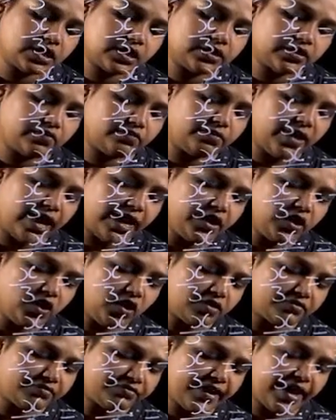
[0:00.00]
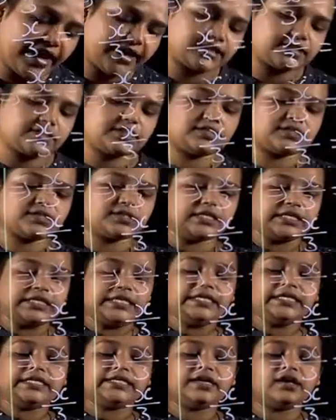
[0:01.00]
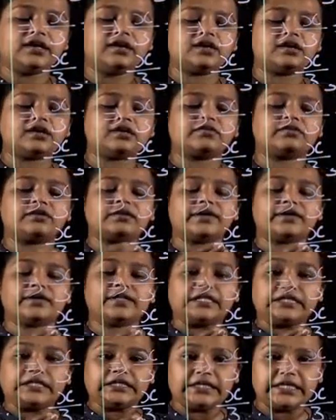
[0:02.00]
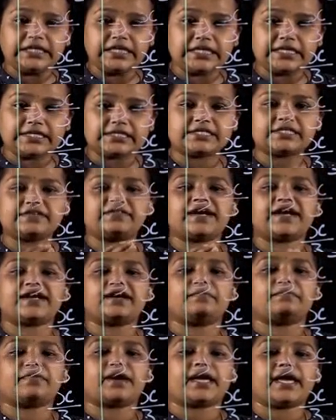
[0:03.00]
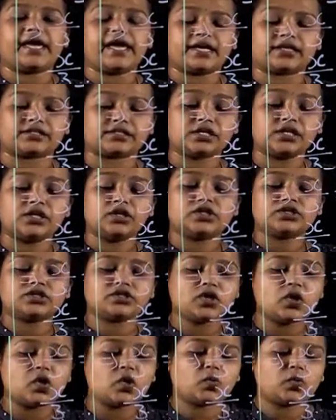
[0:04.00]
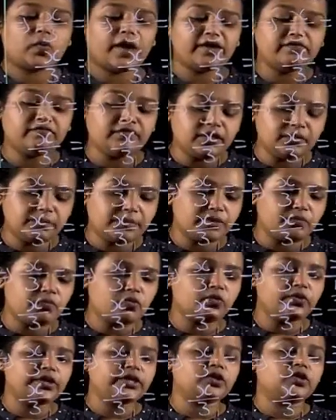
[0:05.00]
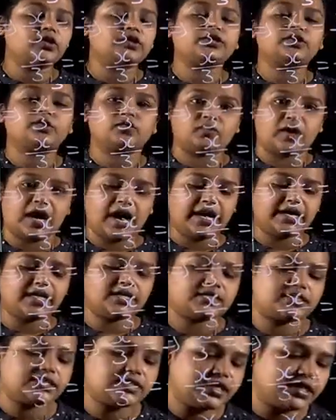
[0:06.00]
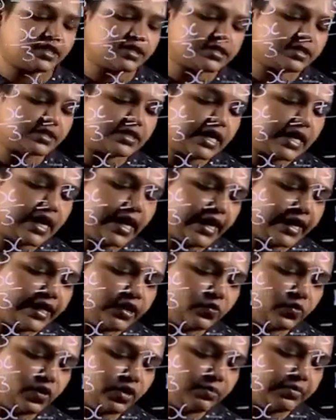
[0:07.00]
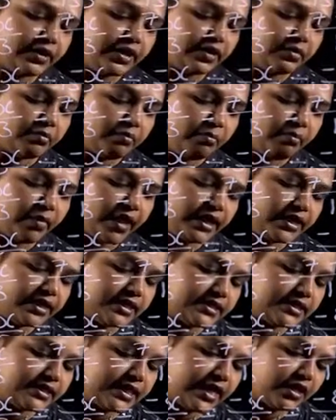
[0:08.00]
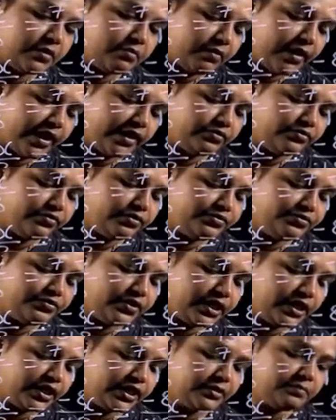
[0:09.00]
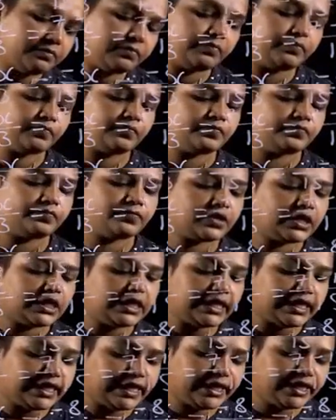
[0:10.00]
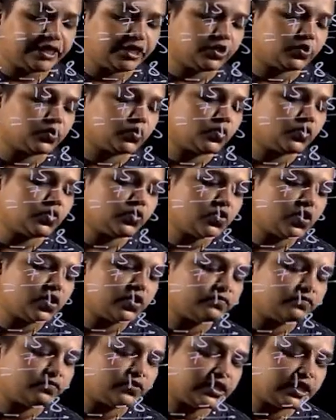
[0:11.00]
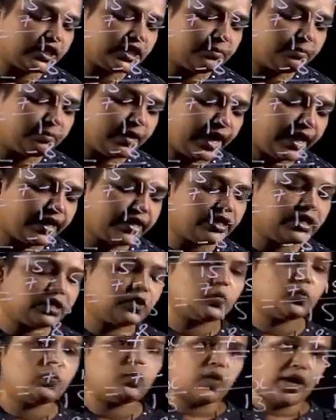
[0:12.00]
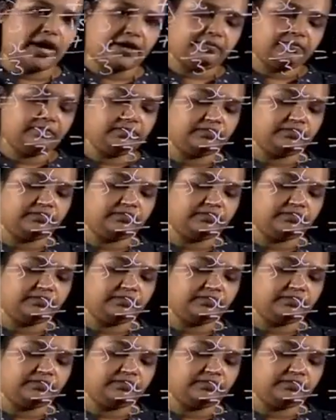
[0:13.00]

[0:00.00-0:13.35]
The value of x. Here 3 is divided by x. So when we'll be moving on to RHS, it will become minus 8 by 15 into 3 by 1.